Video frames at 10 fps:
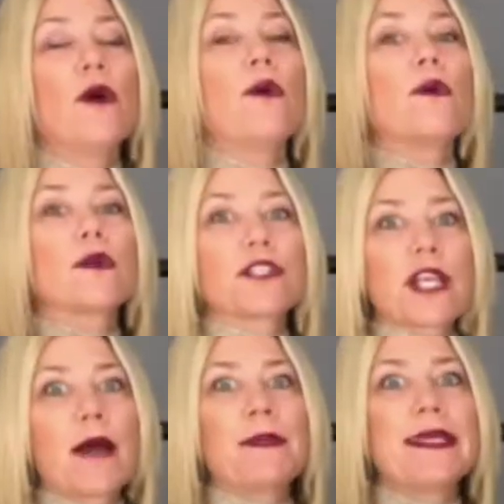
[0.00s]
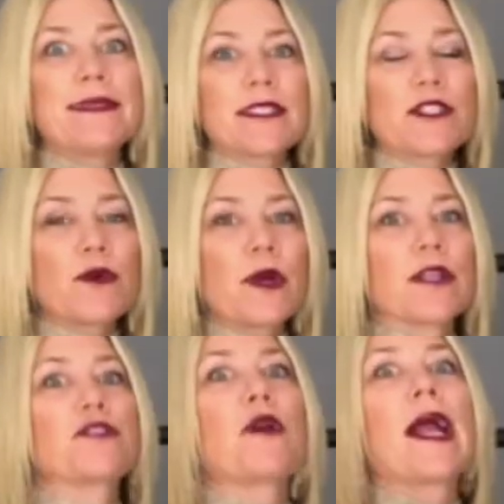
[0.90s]
or shop in
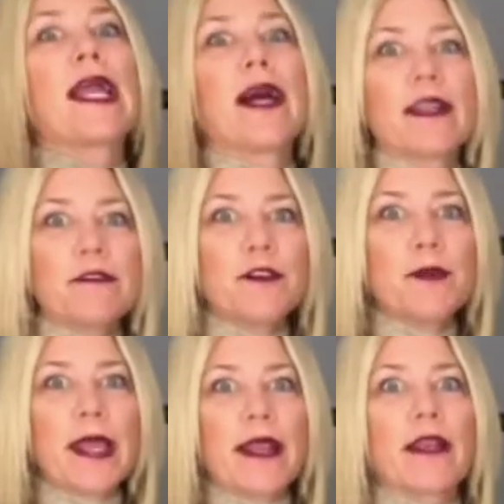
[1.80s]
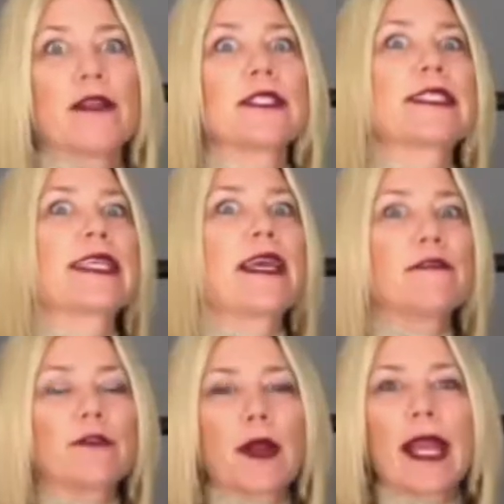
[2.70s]
store, try on a few pairs, get a
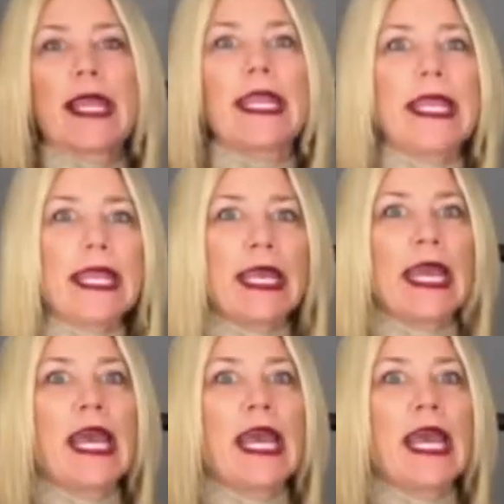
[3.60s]
variety,